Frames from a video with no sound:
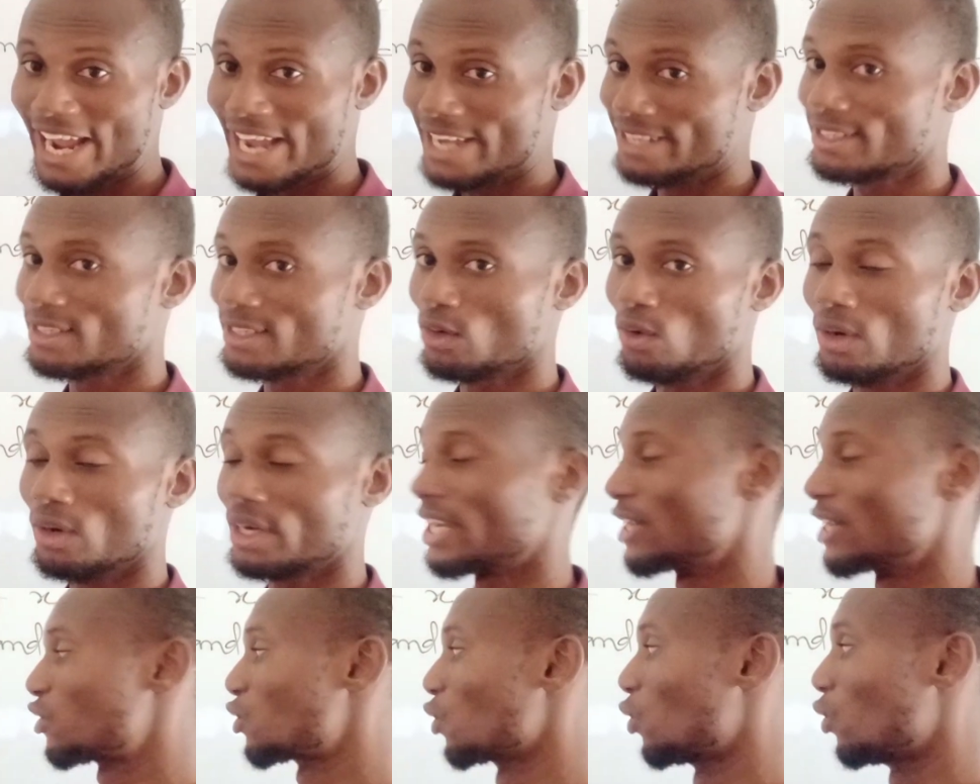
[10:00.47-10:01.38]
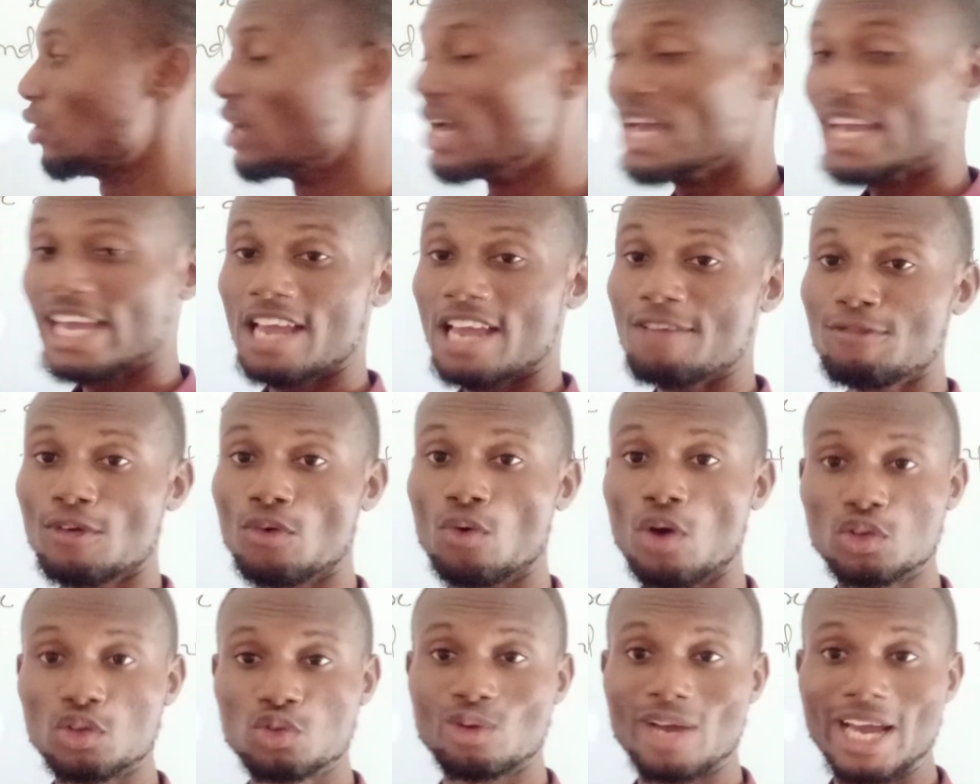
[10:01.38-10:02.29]
s, okay. So if you
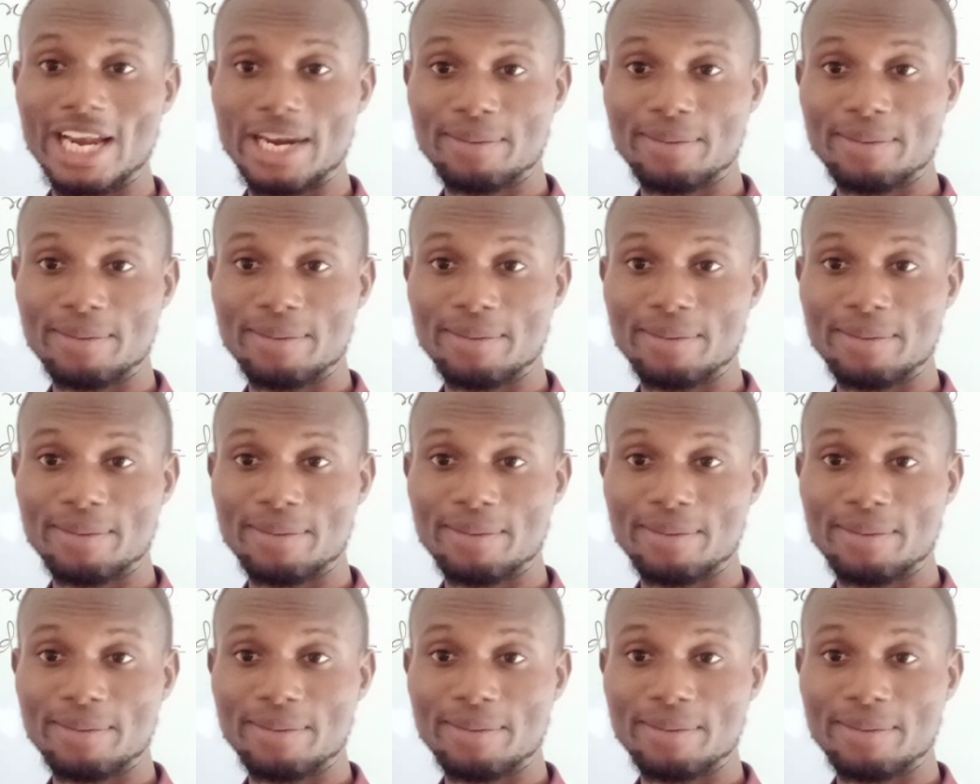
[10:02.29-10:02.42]
want to